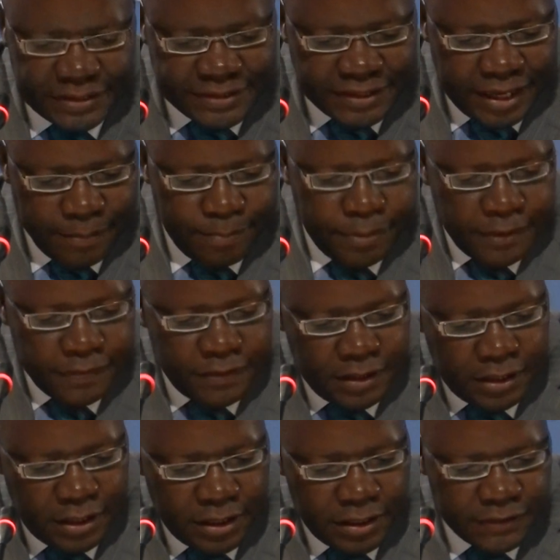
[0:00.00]
escape
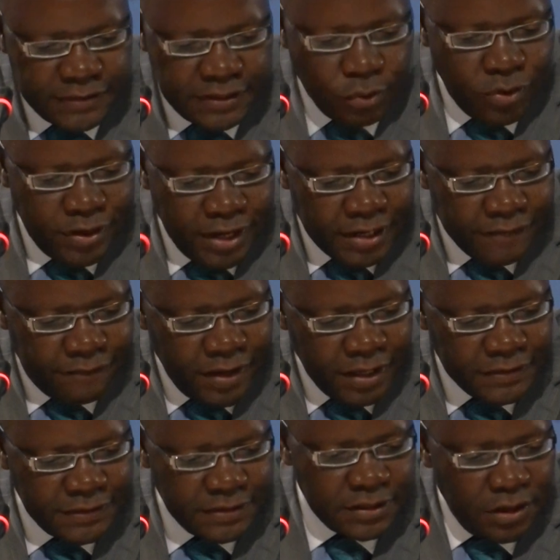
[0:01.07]
the secondary
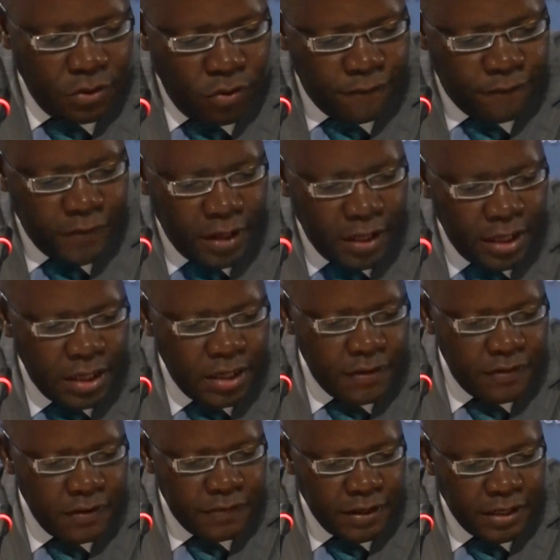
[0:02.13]
effects of
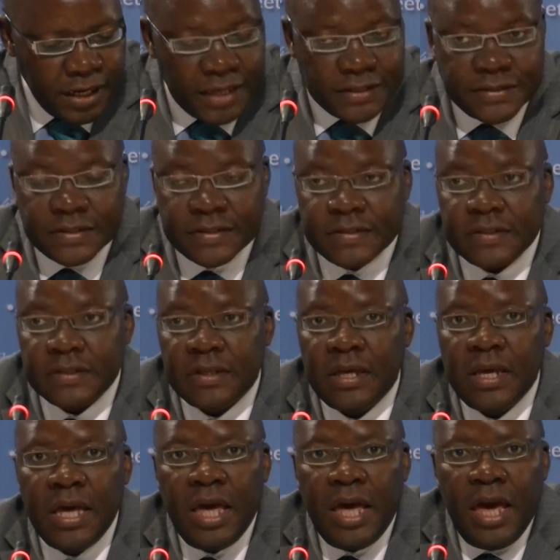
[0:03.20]
the crisis.
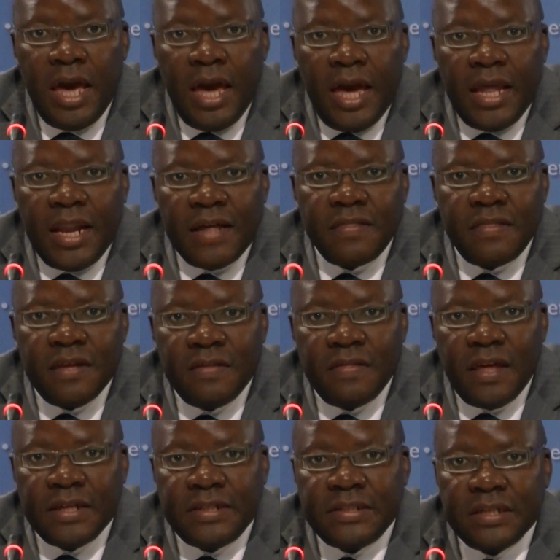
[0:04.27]
And I think
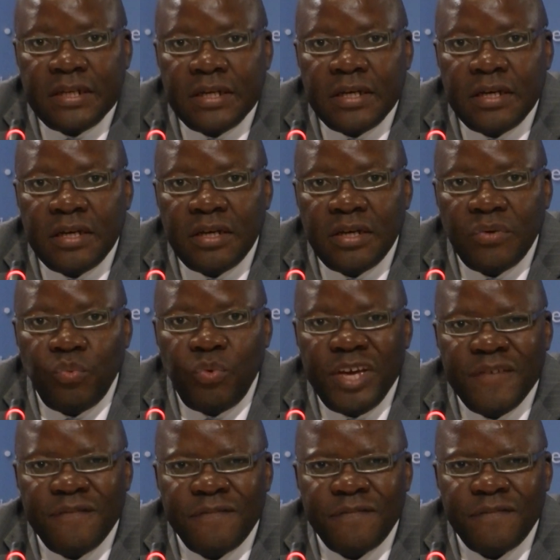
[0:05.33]
that
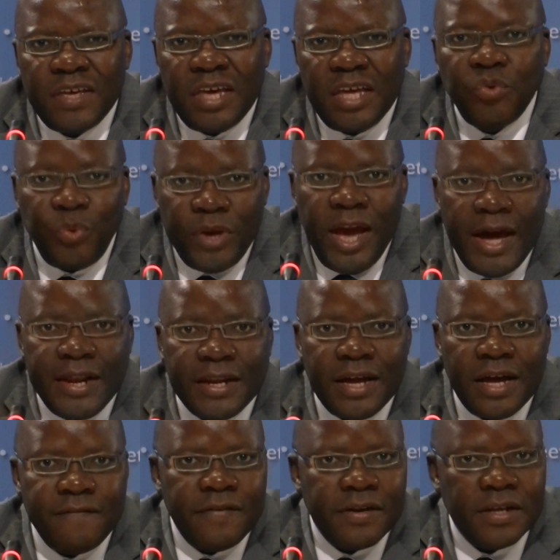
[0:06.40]
we are
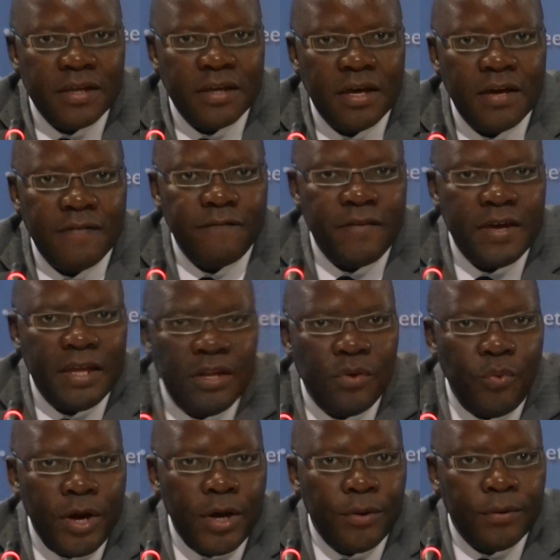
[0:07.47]
recovering fairly
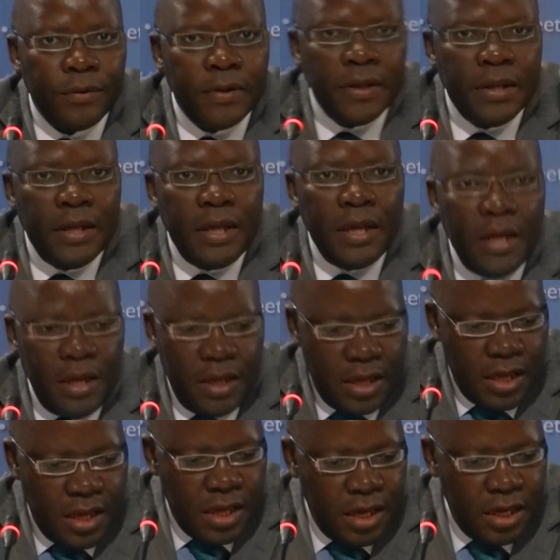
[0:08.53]
well.
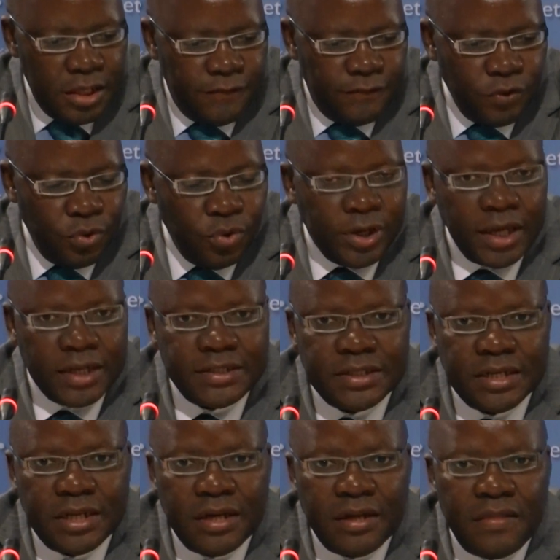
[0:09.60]
If you look
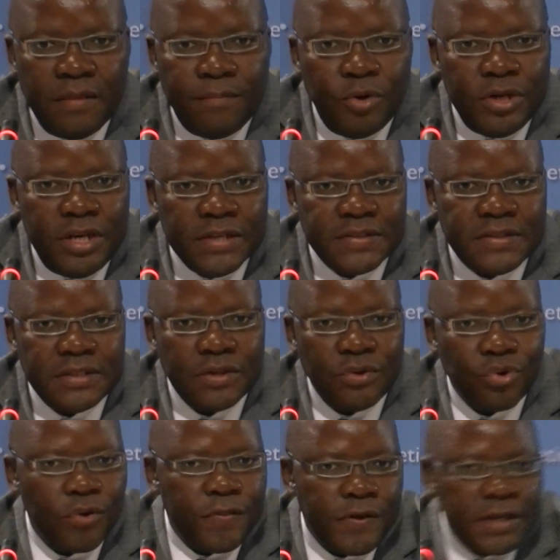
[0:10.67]
at the modest
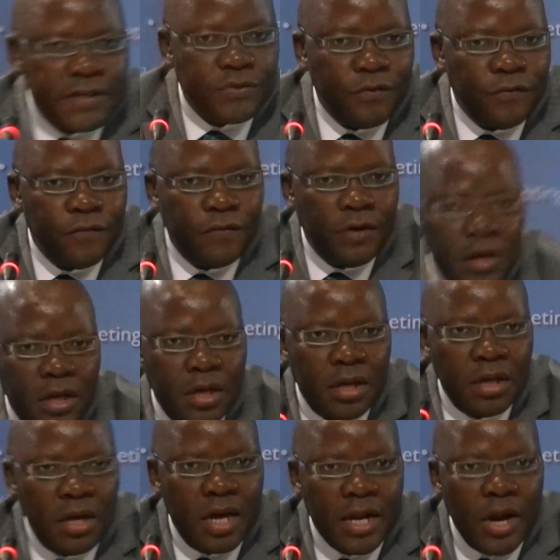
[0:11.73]
growth rates of
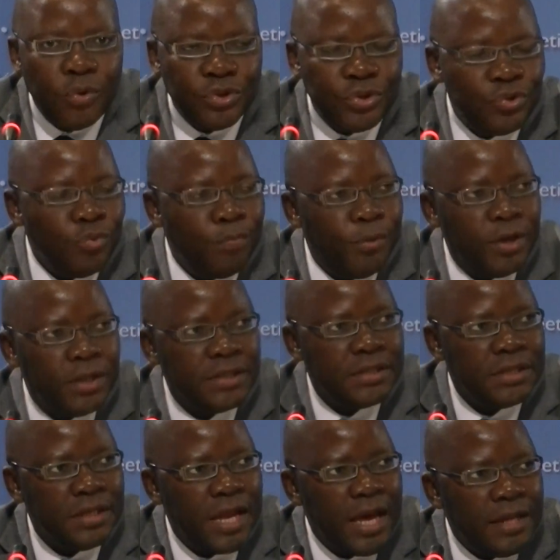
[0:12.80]
around
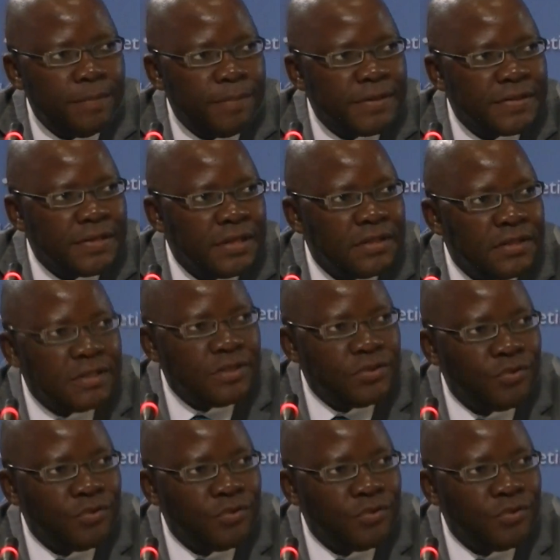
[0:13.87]
2.9% in